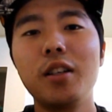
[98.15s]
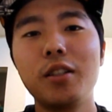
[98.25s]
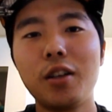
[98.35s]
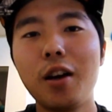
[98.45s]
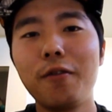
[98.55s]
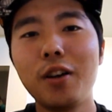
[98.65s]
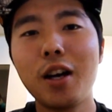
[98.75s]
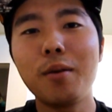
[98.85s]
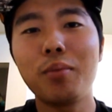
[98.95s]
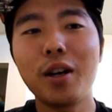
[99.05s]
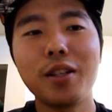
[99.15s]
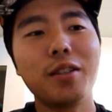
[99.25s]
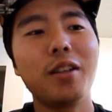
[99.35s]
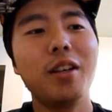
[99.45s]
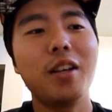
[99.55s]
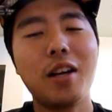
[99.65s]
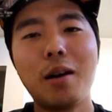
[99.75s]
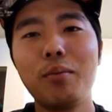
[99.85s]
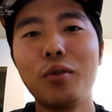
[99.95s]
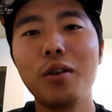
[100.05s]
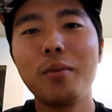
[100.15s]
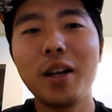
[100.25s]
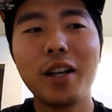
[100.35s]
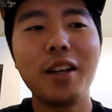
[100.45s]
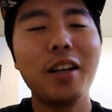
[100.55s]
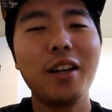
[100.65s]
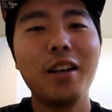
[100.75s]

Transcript: Sorry if you're not impressed. I'm poor, man.